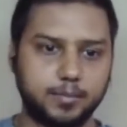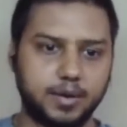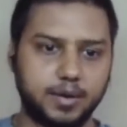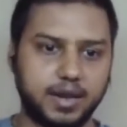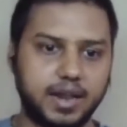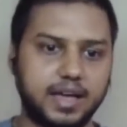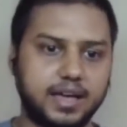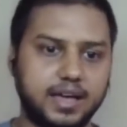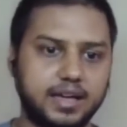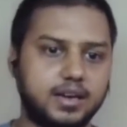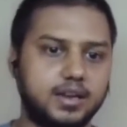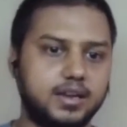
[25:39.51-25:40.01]

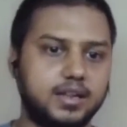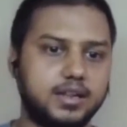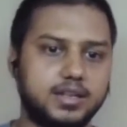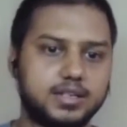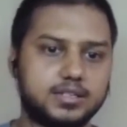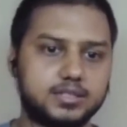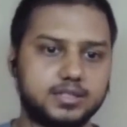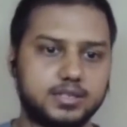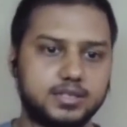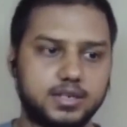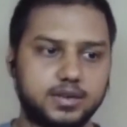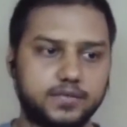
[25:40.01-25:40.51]
plan
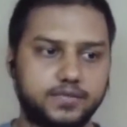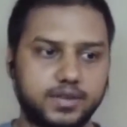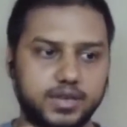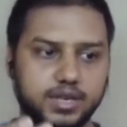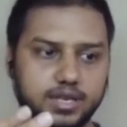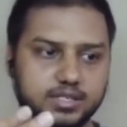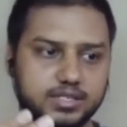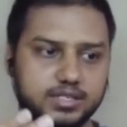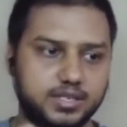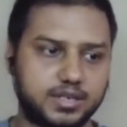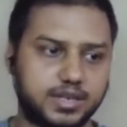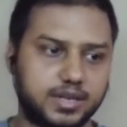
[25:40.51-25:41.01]
linux
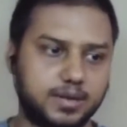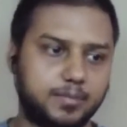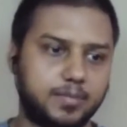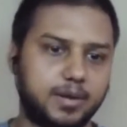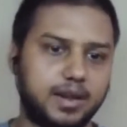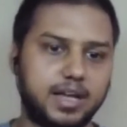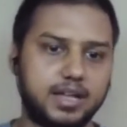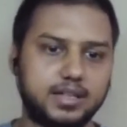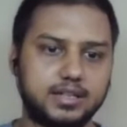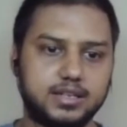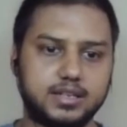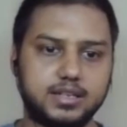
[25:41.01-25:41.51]
certification i
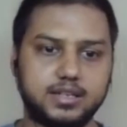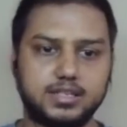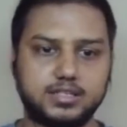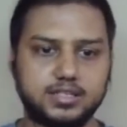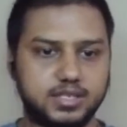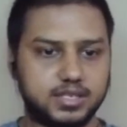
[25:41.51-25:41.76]
plan uh,